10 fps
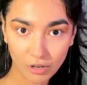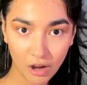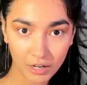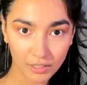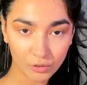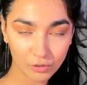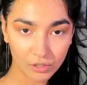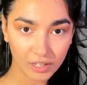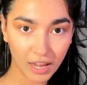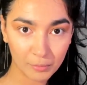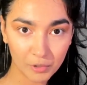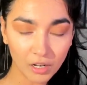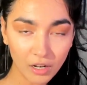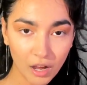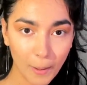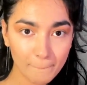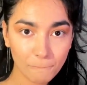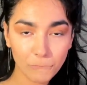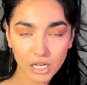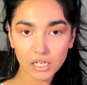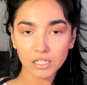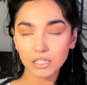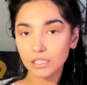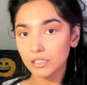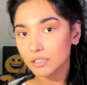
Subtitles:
hard it looks on camera, but